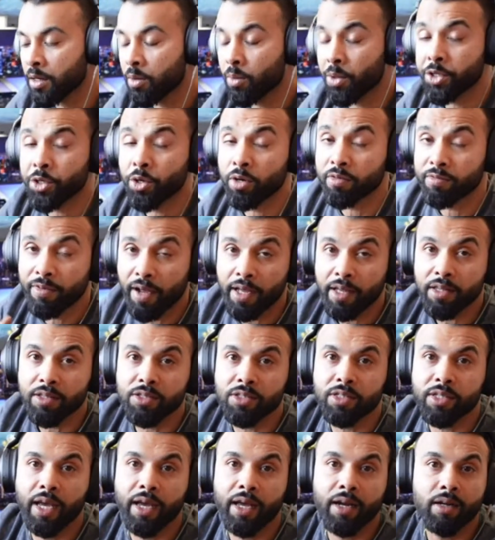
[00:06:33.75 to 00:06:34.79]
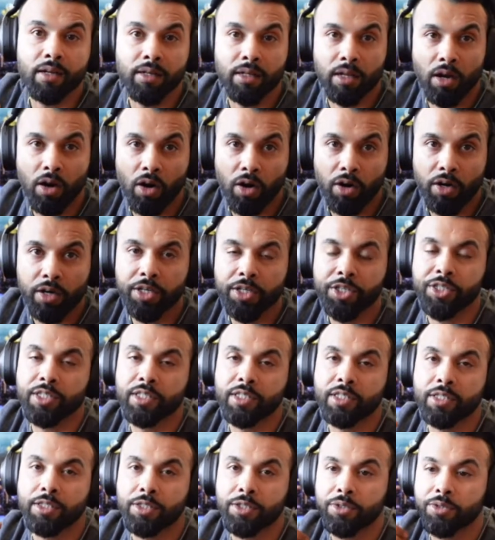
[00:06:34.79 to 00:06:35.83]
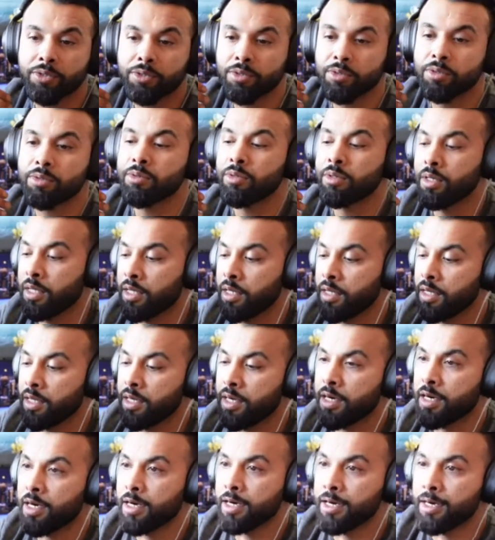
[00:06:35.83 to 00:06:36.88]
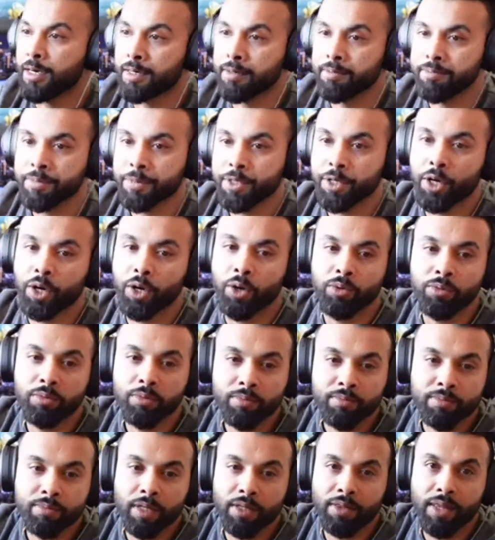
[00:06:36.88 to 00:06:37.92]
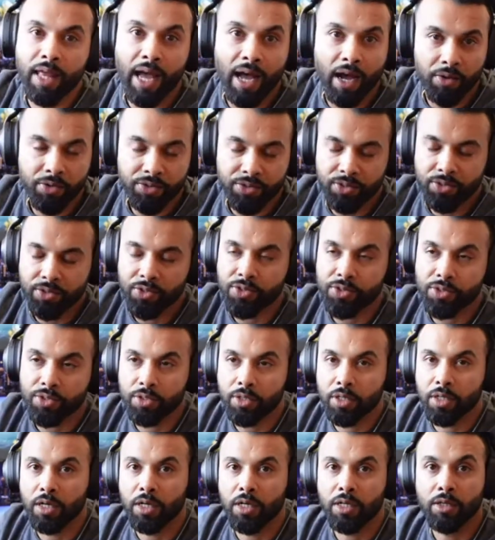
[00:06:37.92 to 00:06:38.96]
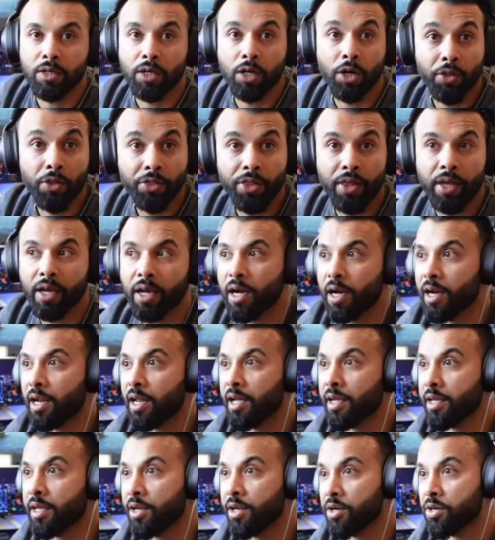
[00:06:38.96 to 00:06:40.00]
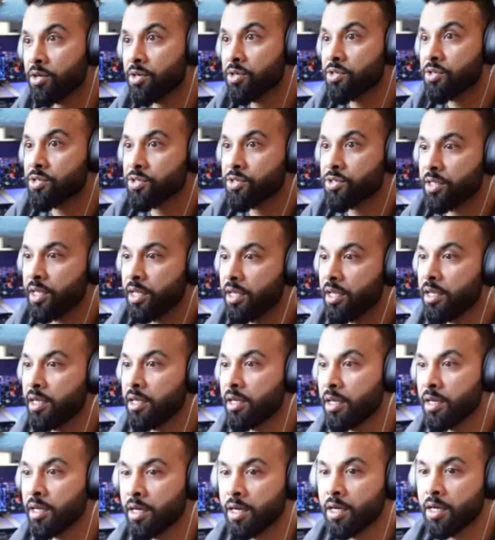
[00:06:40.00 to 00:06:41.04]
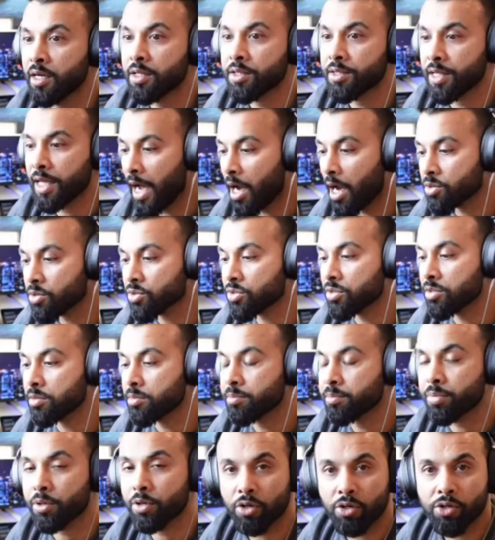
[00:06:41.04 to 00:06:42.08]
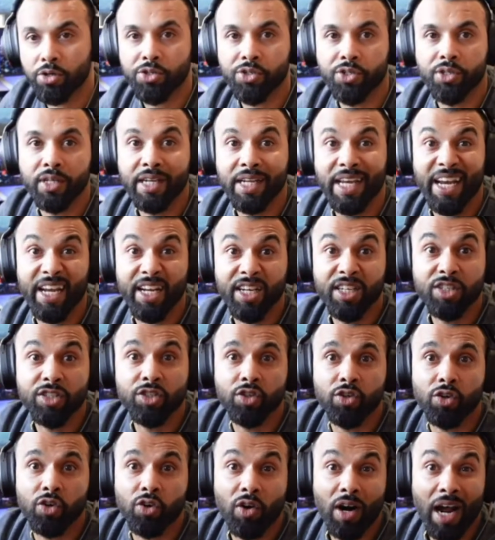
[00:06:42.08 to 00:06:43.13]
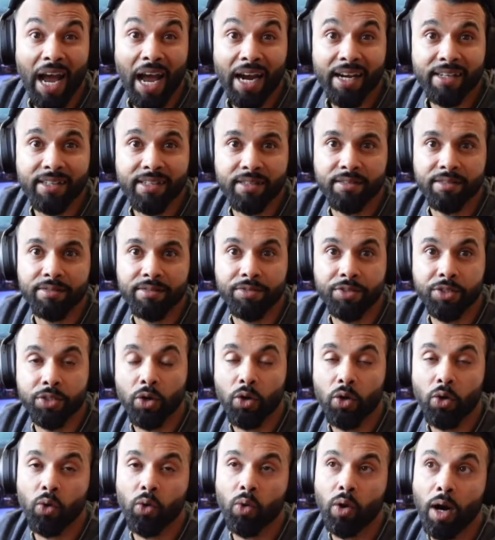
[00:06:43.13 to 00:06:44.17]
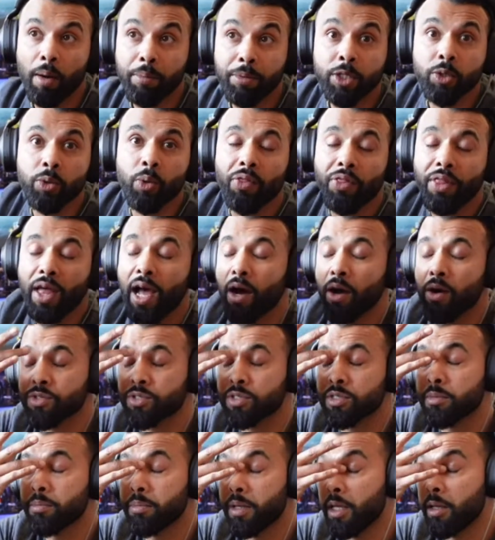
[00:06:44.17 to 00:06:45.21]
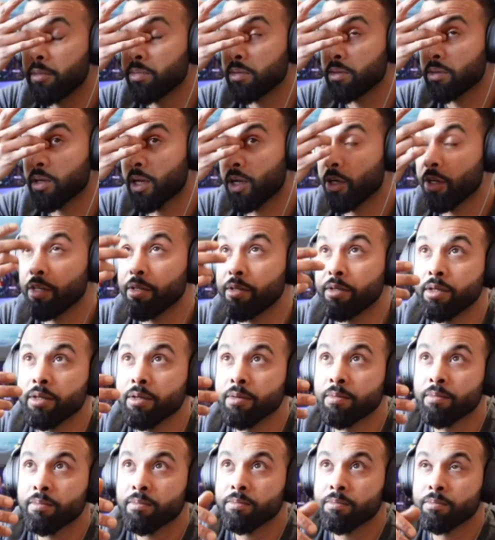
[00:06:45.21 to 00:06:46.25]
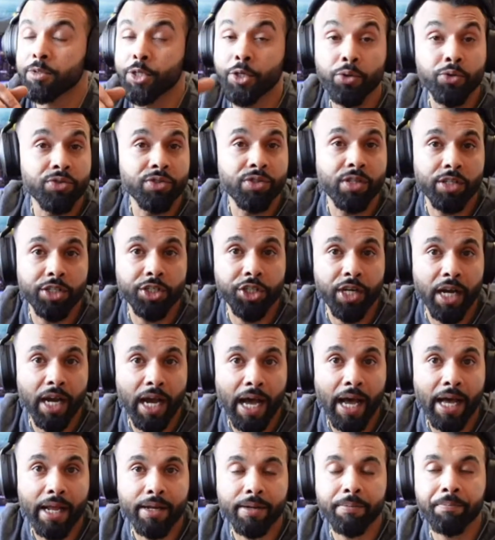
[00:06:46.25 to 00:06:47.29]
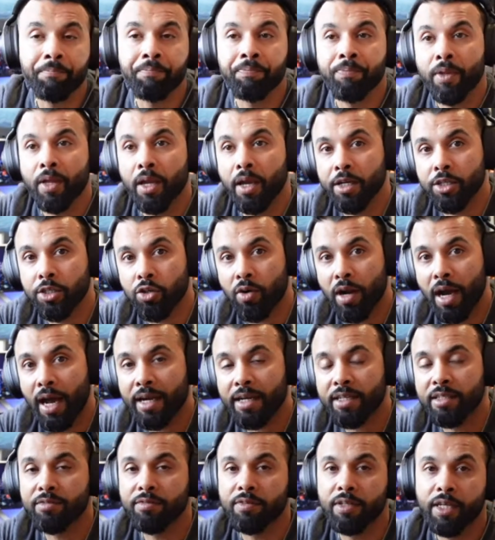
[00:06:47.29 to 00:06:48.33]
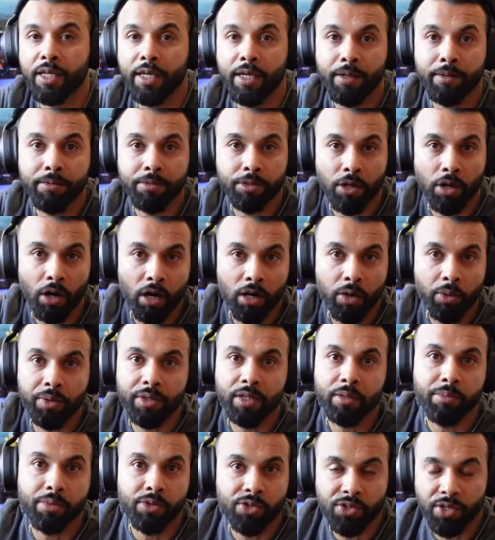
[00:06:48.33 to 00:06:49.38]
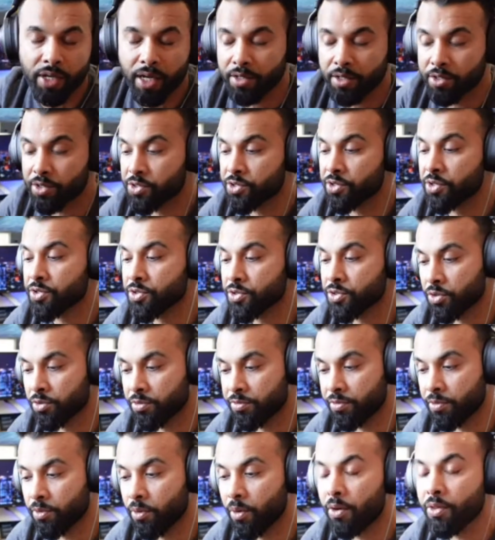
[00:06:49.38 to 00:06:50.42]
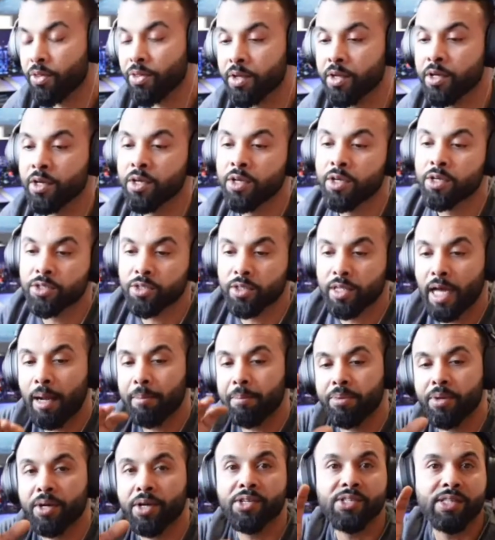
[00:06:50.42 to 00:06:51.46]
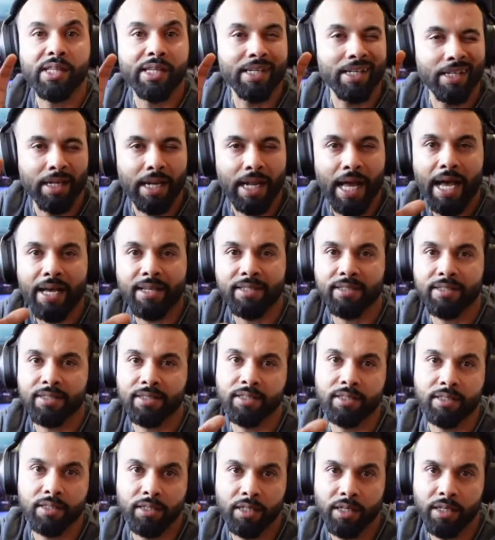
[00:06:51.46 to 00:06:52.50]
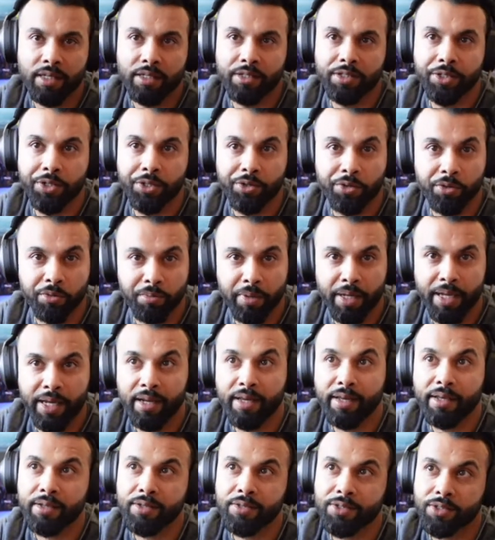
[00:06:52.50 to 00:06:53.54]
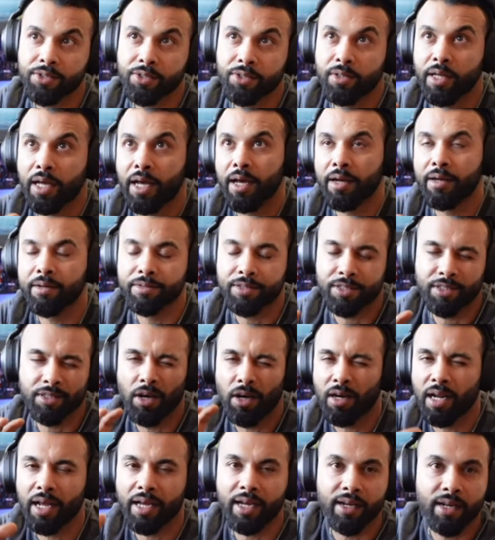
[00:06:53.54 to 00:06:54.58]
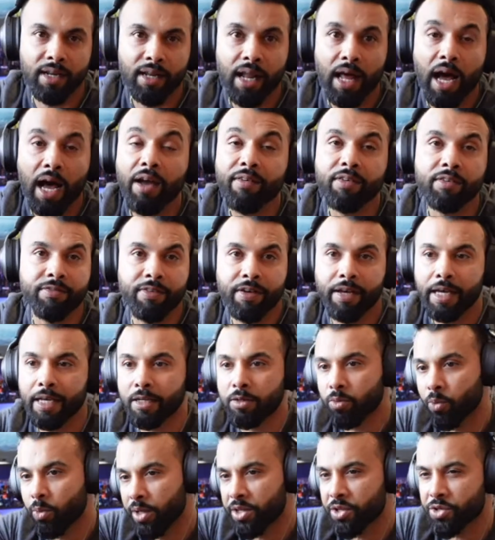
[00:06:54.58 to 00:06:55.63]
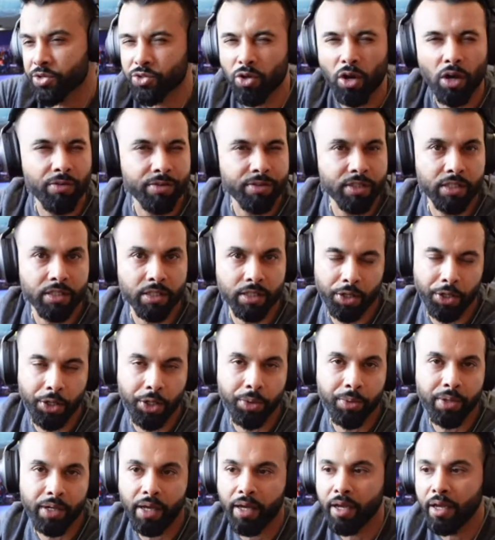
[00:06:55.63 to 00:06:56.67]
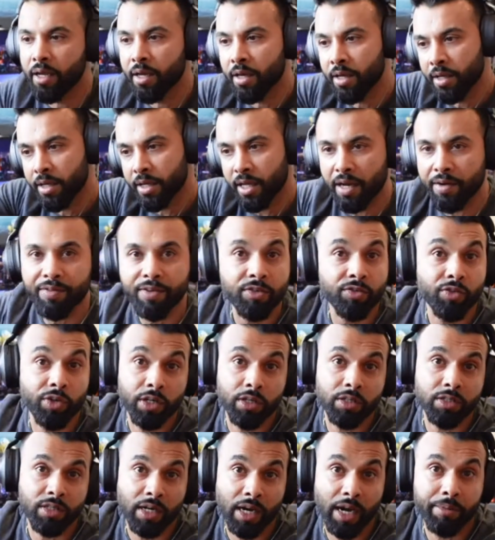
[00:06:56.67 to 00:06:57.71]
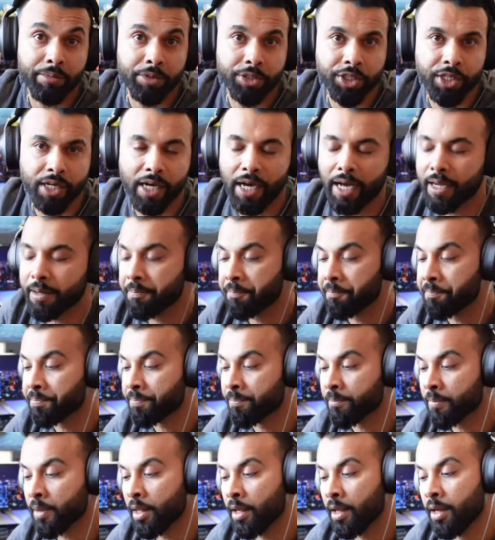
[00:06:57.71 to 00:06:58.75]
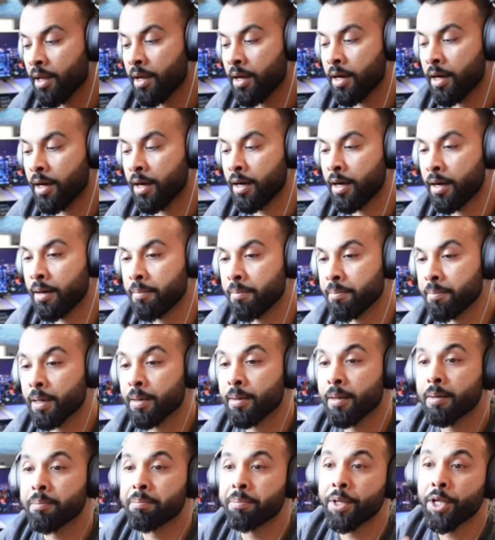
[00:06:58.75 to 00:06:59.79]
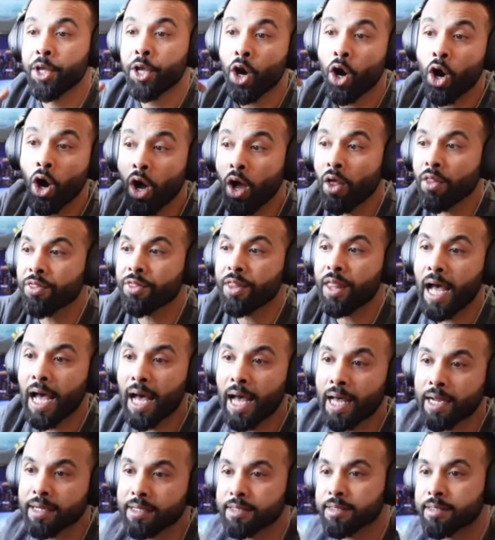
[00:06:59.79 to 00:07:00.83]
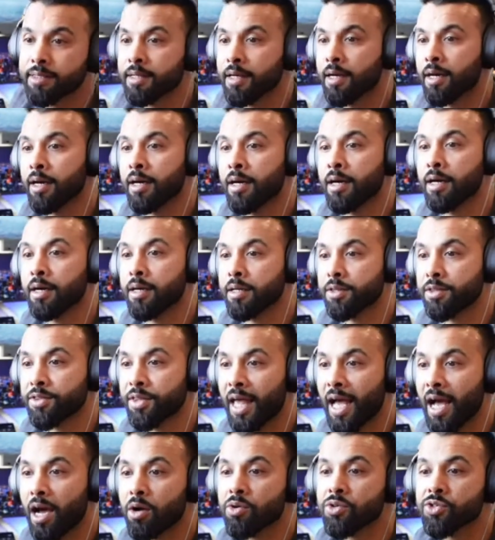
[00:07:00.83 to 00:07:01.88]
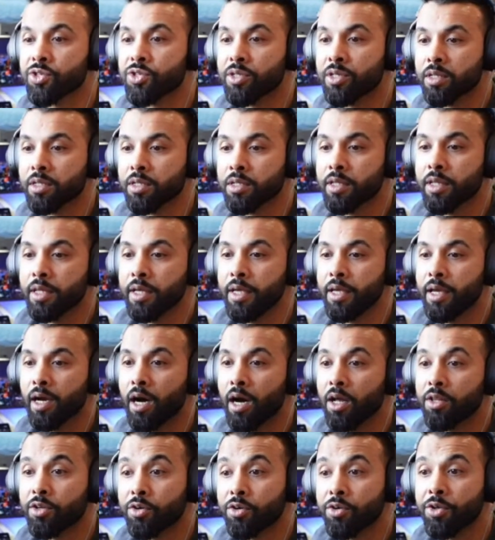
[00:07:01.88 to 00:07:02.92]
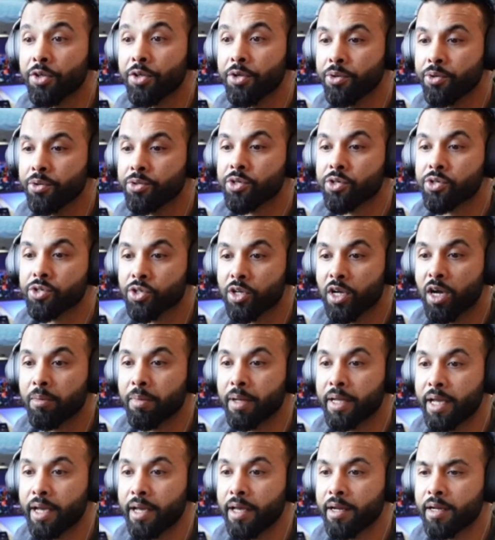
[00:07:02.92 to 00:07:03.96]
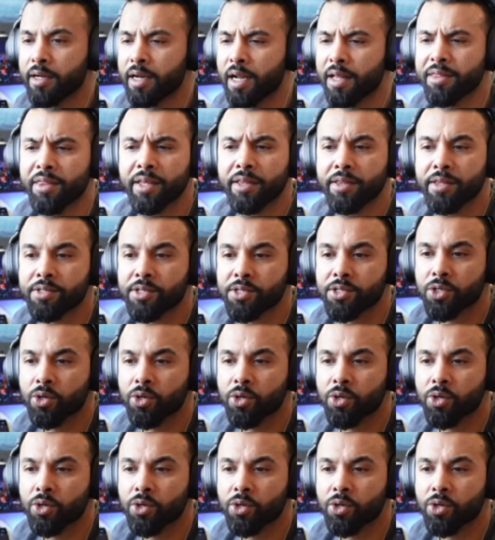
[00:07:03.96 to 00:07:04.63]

When your events get large into, the thousands, the good thing I like here is the 1,000 person interactive. So up to 1,000 people could use the chat interactively, talk with the presenters and so forth. So that brings the elasticity to your meeting so that it's not like a live event, but there's always a Q&A. You can have a real-time chat. But beyond that 1,000, the other users coming in, I think this